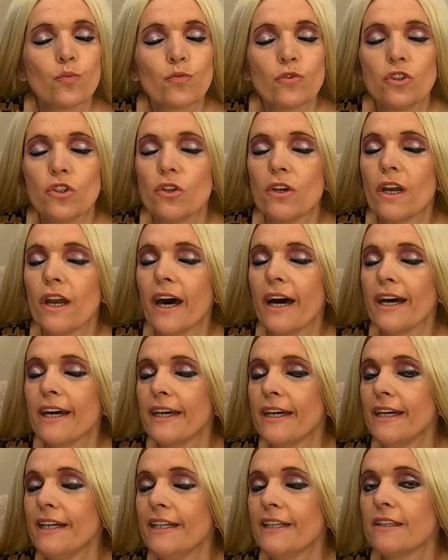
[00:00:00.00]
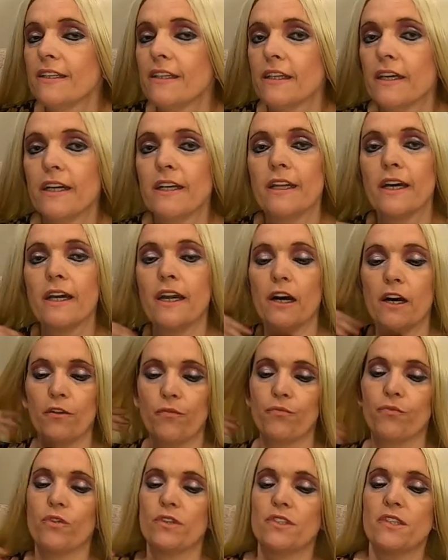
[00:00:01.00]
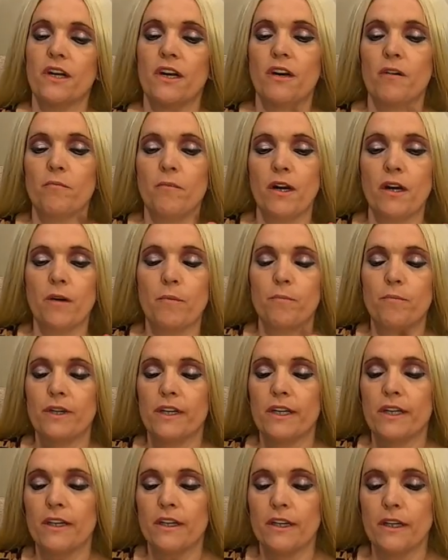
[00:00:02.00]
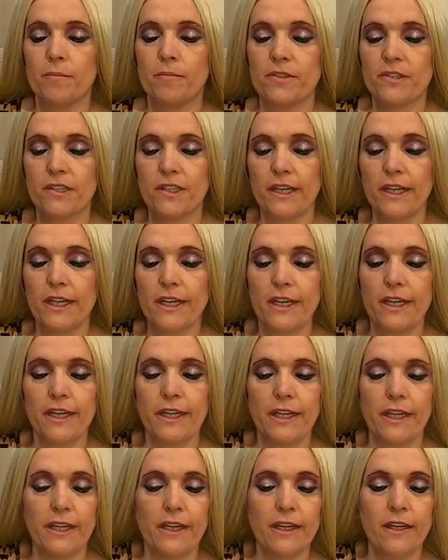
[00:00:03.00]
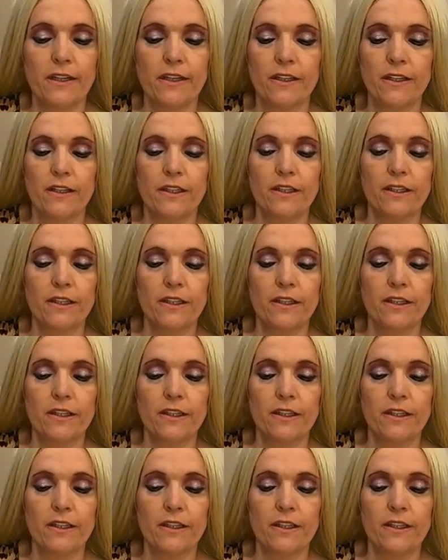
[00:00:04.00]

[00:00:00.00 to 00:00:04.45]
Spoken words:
Do you like it? And then of course I have my pink lipstick, and